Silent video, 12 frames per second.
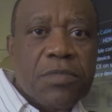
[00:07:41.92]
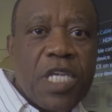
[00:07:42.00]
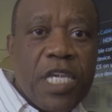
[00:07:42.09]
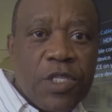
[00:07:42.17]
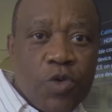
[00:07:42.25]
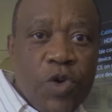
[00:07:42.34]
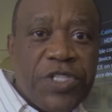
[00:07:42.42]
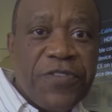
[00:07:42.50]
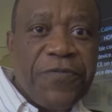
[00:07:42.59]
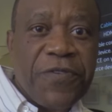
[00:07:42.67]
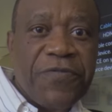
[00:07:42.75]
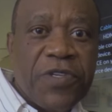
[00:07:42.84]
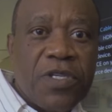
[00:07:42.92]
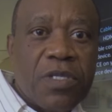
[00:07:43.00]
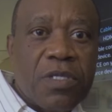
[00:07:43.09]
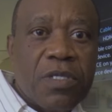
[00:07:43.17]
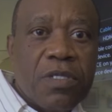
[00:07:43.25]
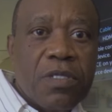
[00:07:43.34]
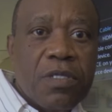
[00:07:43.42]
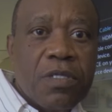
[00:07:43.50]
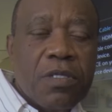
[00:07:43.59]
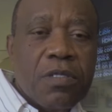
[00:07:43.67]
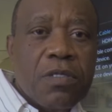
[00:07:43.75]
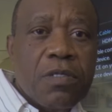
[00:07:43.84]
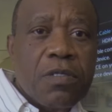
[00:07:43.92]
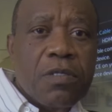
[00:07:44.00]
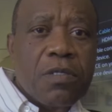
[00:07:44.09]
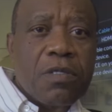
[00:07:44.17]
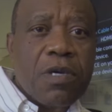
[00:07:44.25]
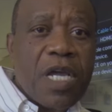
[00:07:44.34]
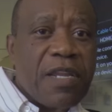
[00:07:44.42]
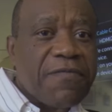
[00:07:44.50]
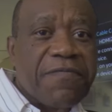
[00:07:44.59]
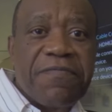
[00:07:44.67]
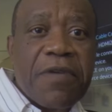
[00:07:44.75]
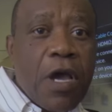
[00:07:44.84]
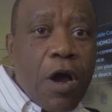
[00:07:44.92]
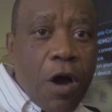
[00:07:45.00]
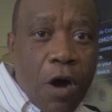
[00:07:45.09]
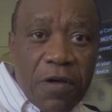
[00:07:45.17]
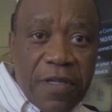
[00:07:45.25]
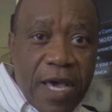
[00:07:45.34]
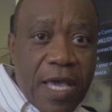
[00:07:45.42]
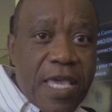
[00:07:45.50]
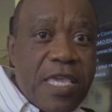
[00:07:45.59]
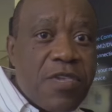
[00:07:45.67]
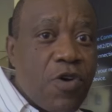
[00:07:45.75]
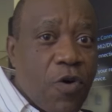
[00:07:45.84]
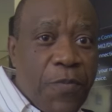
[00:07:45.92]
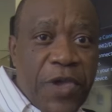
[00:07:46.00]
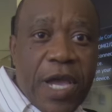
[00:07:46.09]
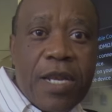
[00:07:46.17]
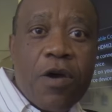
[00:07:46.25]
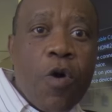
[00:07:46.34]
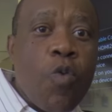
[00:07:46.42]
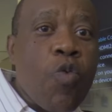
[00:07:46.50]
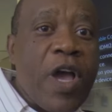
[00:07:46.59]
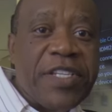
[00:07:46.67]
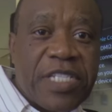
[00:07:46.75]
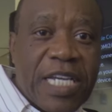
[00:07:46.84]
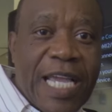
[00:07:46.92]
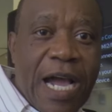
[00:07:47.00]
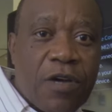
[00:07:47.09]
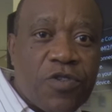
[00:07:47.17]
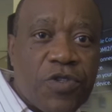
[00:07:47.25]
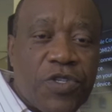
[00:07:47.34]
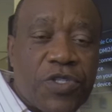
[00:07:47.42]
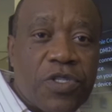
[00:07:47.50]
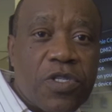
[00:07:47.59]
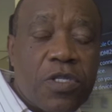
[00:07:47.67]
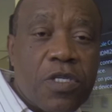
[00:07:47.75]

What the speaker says: In 2015. And if other European or Western countries